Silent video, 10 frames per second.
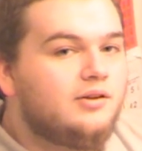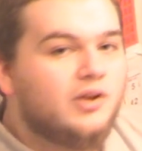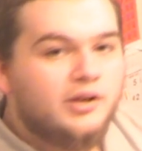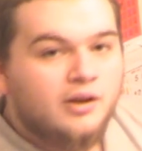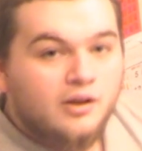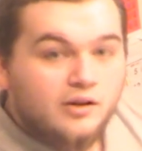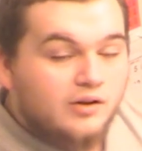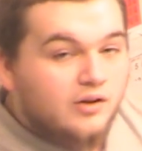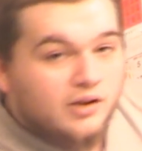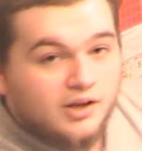You could
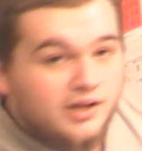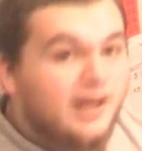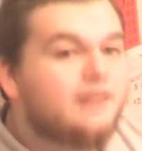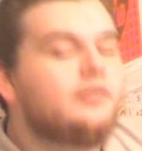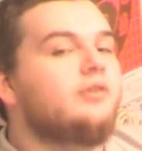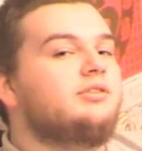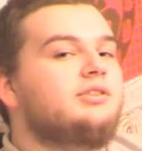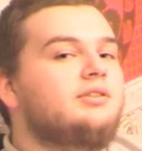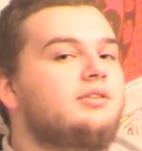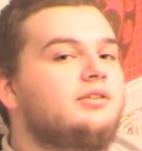connect
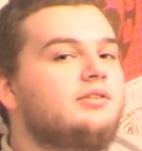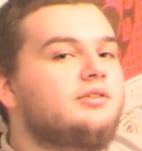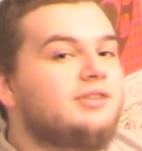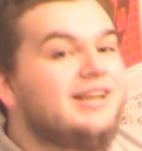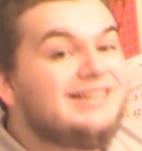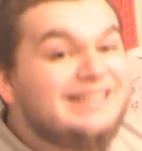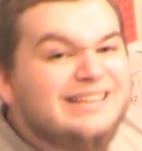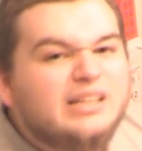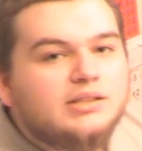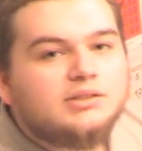those
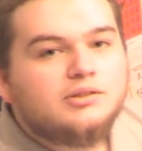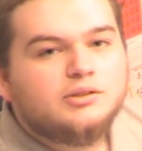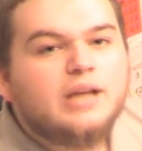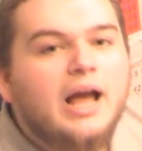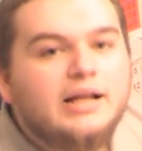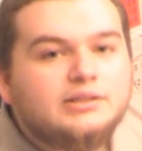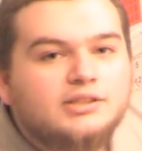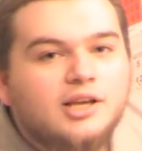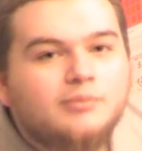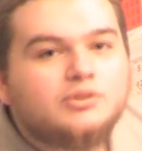ideas, those
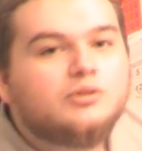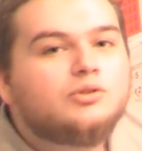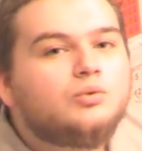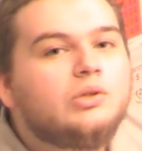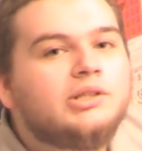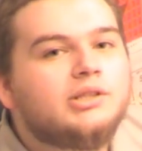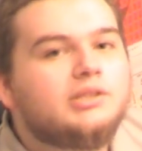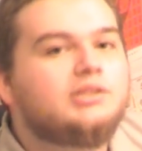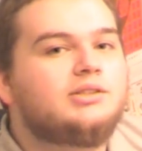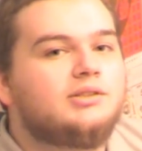concepts, those
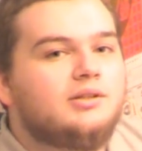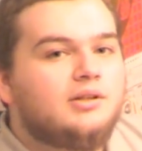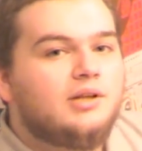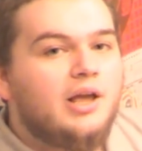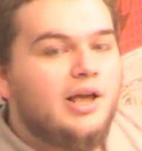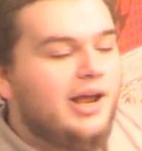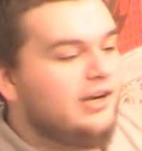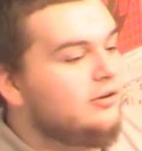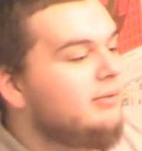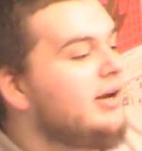words,
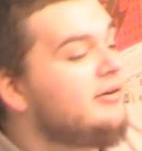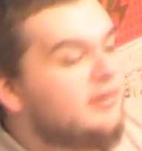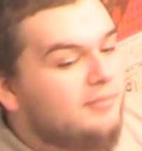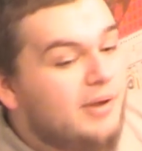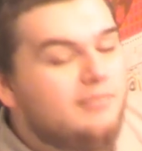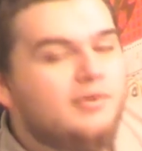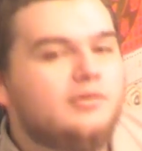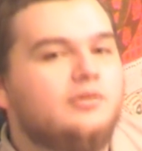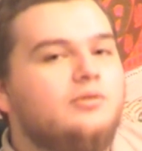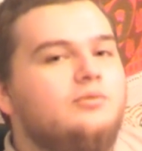and you'll better
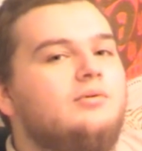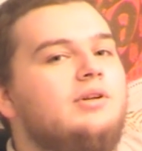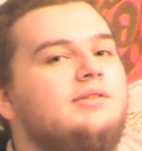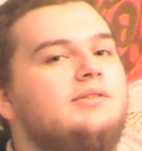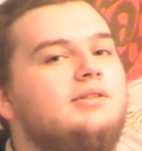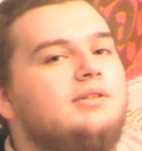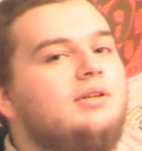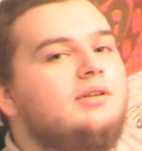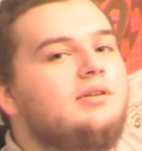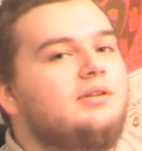remember the new ones.
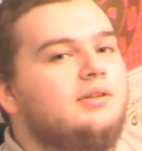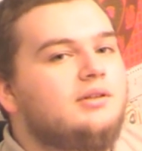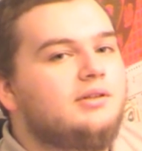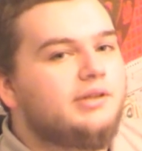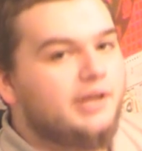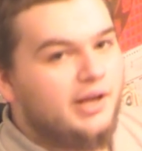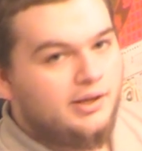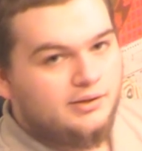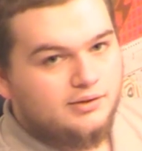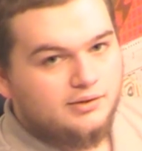
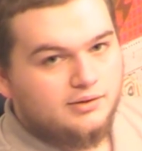Yeah.